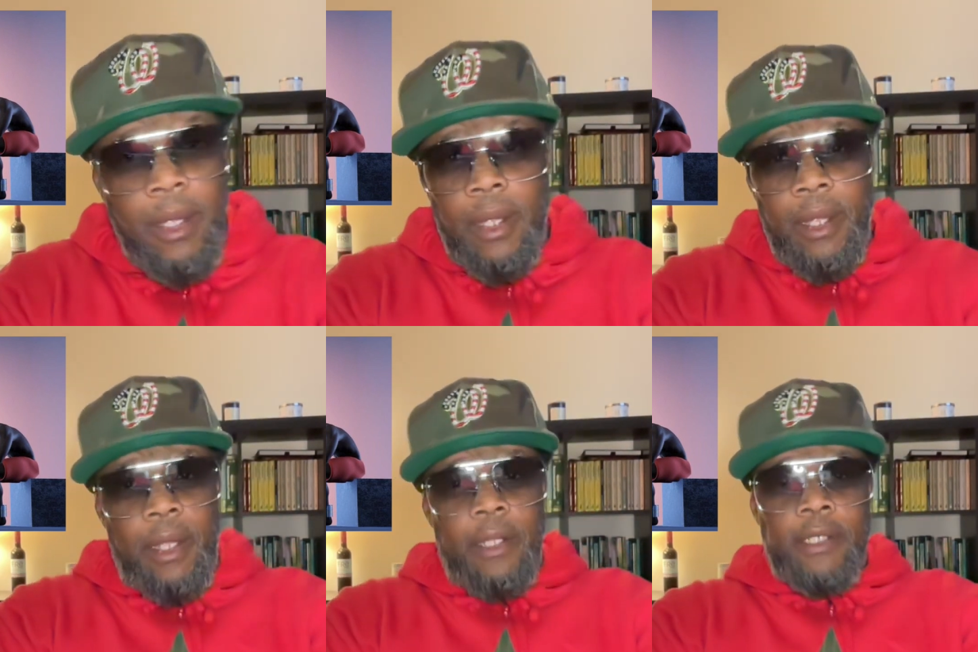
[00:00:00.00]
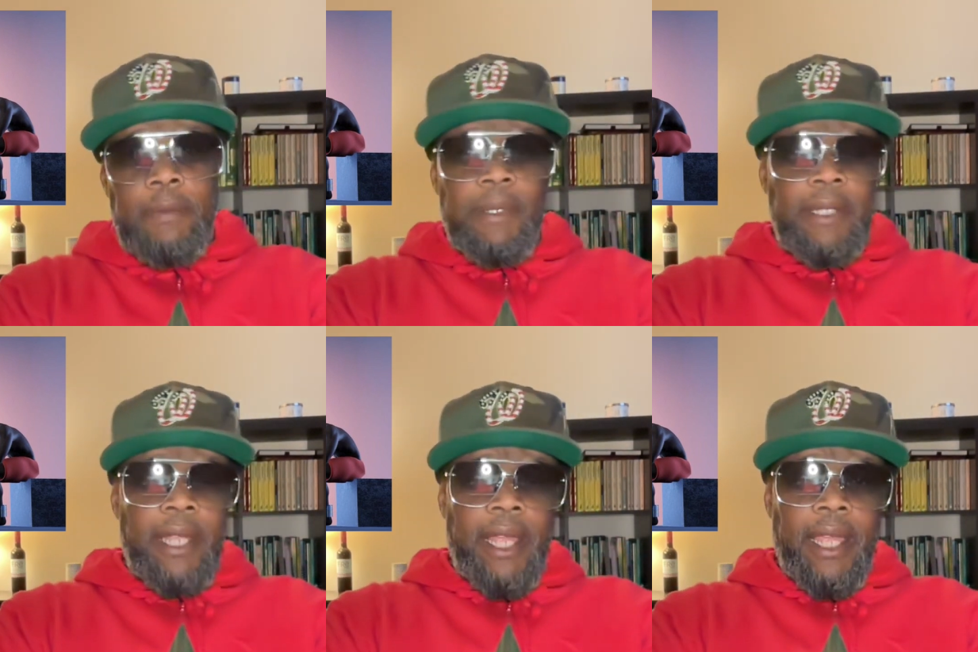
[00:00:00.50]
And it's
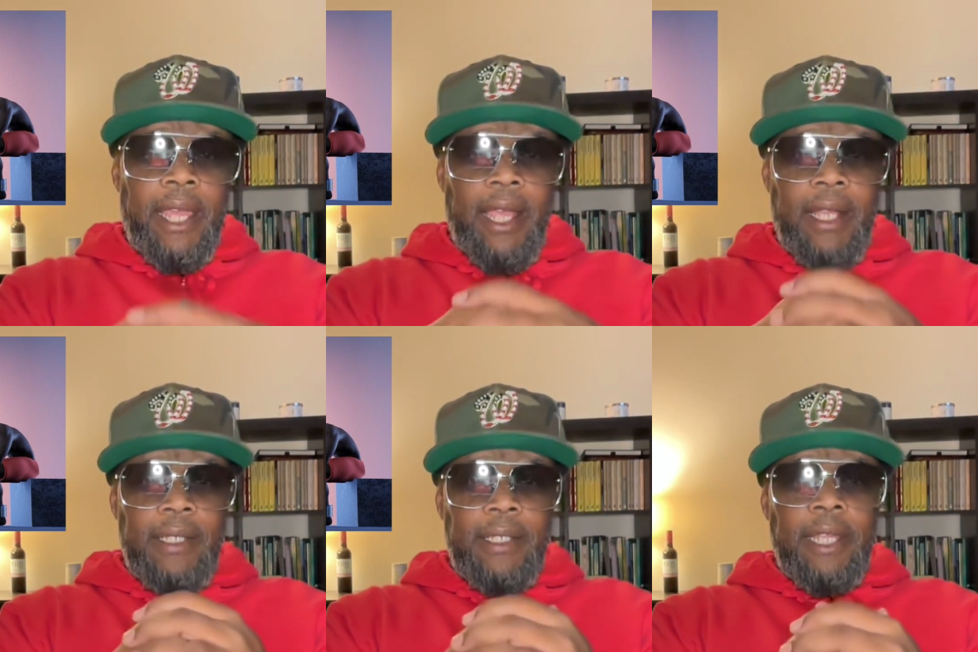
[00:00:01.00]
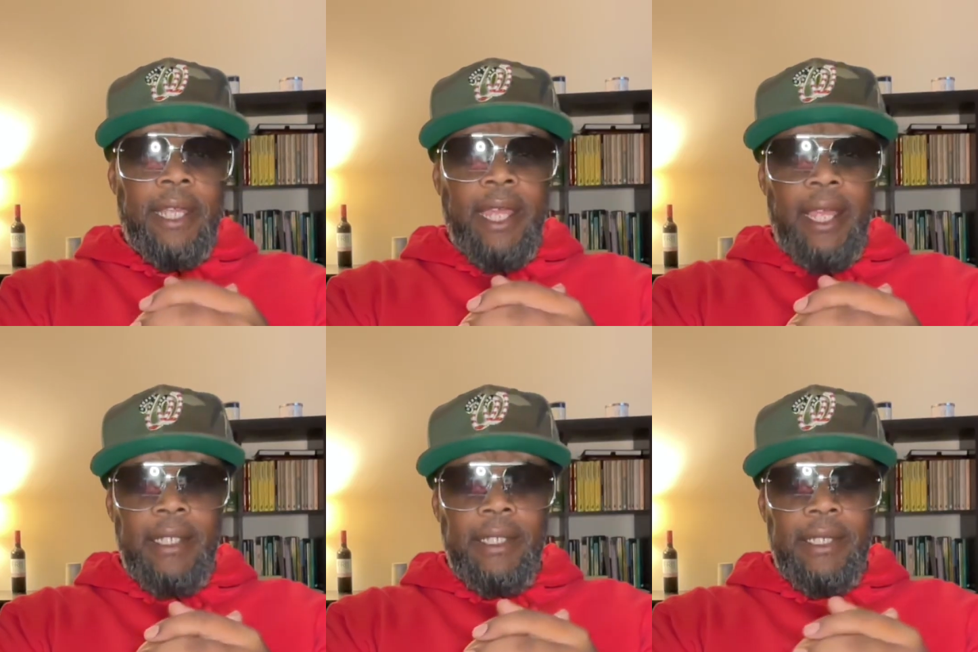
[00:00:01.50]
been decades,
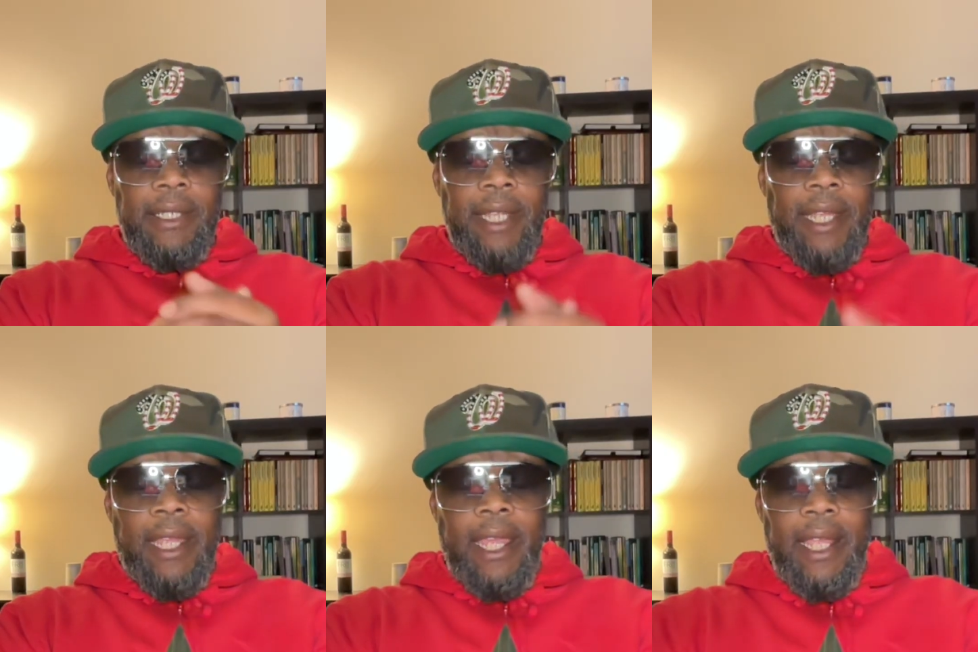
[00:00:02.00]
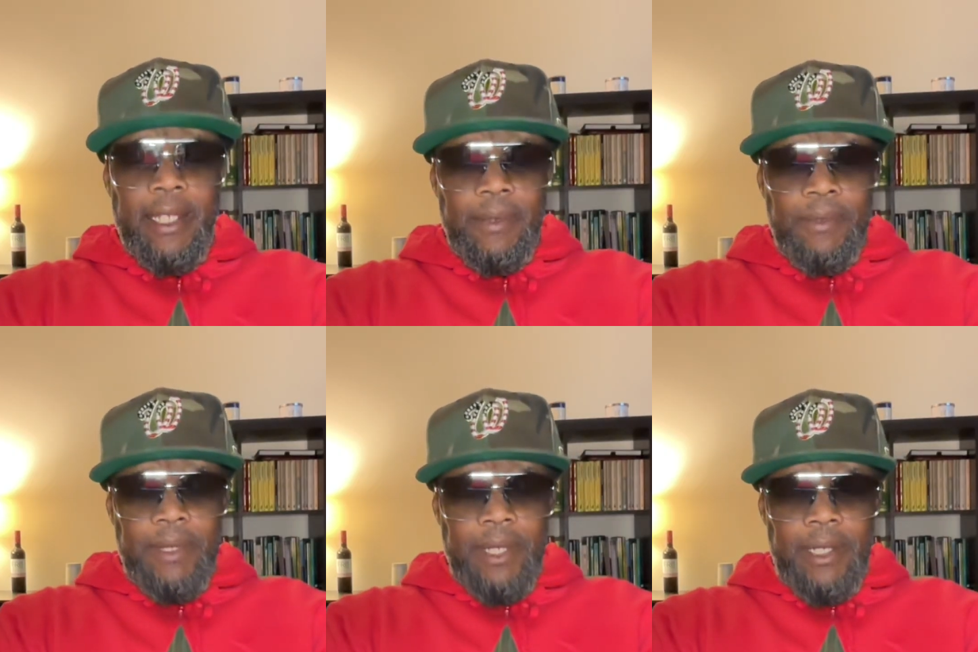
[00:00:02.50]
and
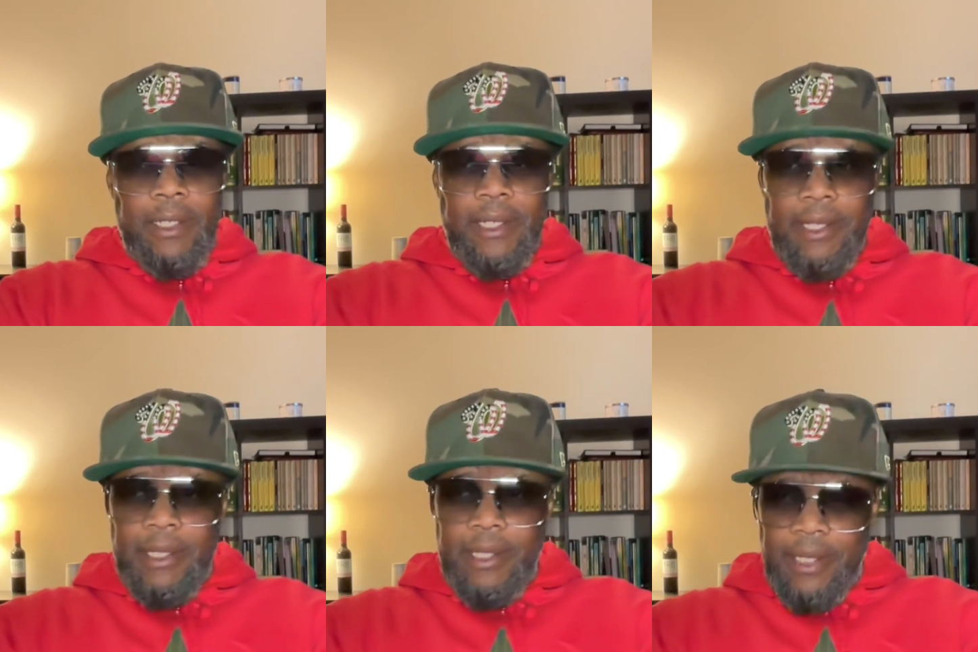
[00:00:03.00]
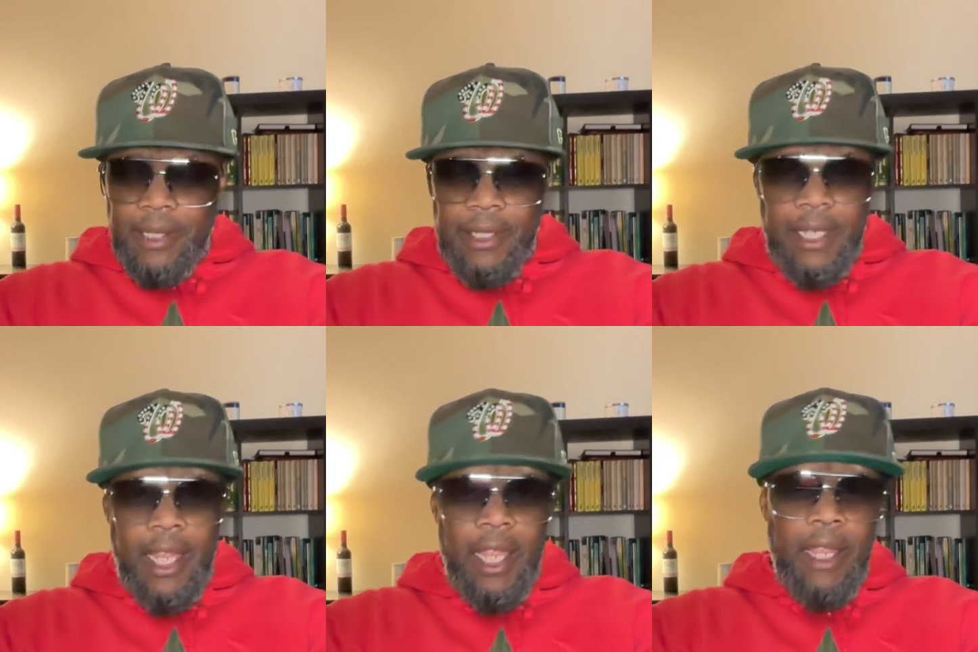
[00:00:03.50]
it's the
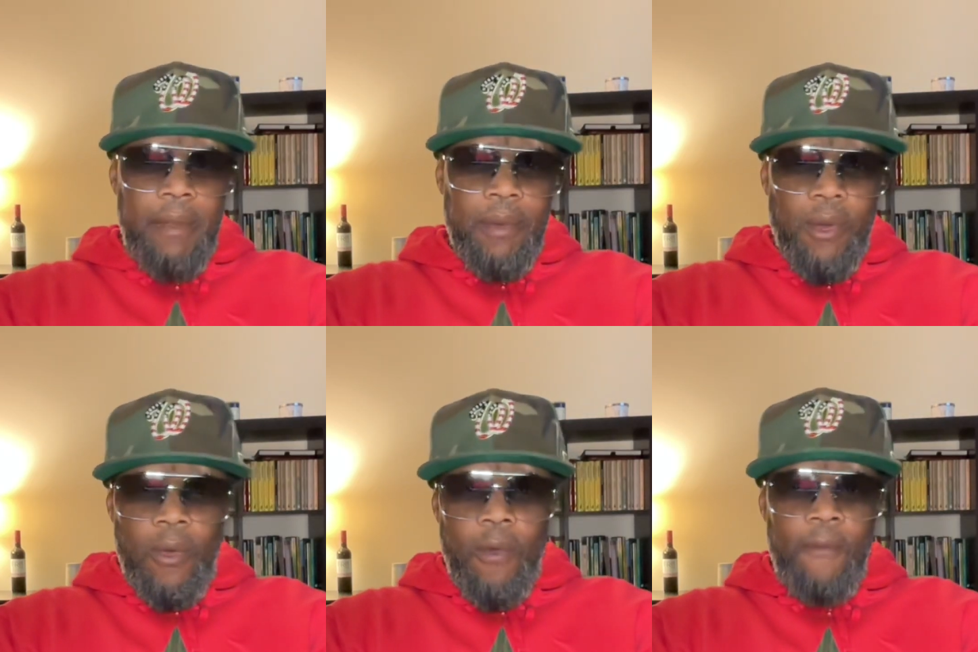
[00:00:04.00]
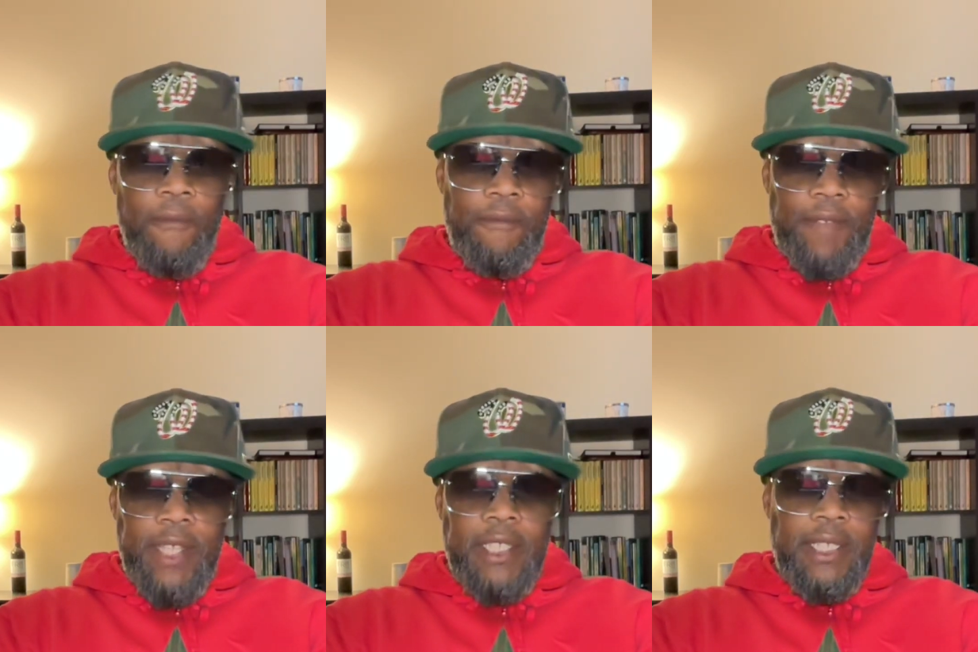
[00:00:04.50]
same old
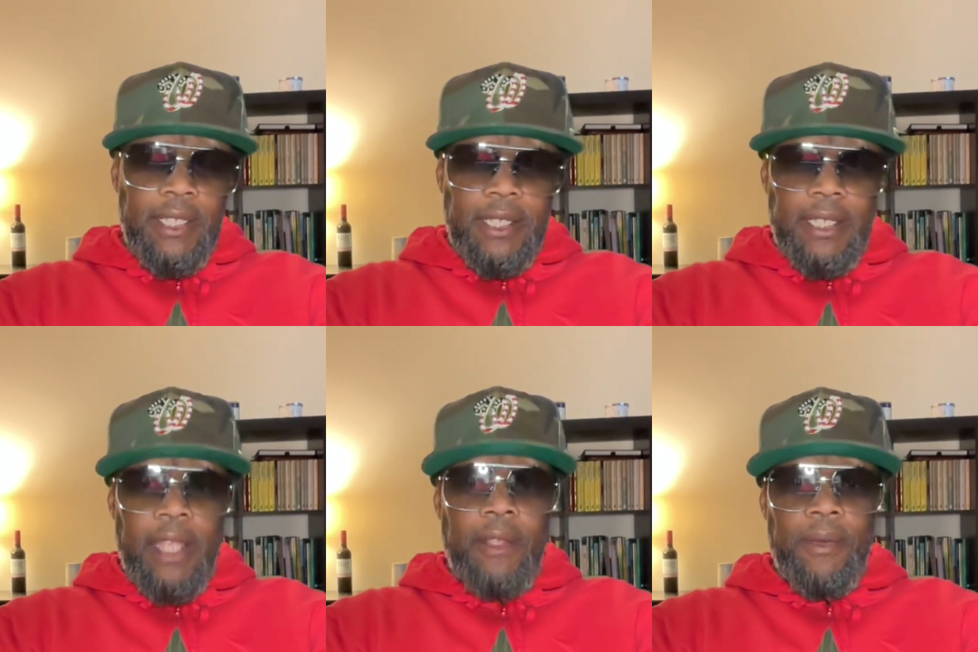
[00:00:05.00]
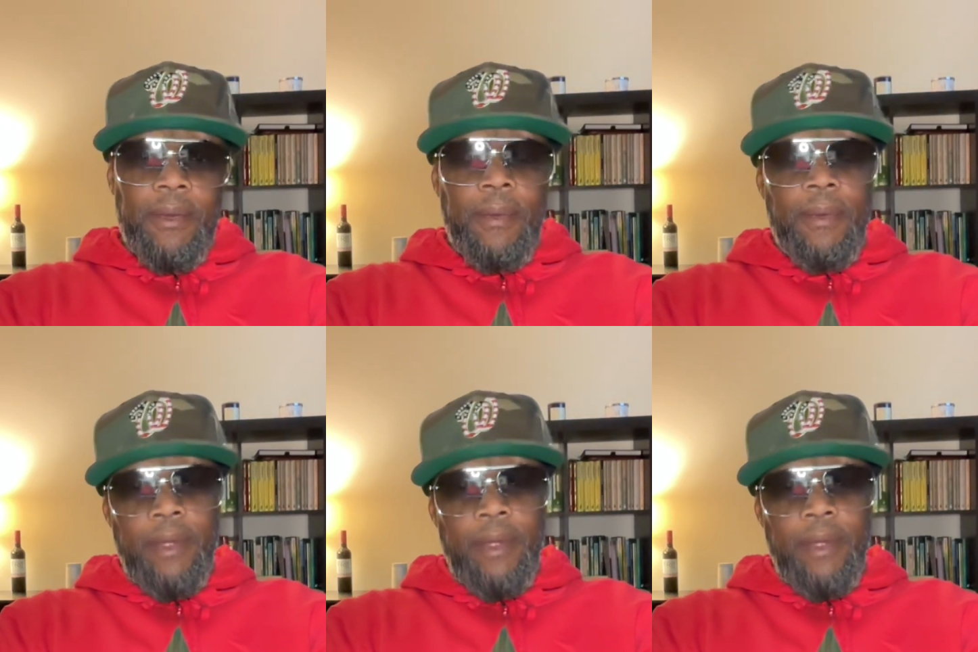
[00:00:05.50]
vicious cycle.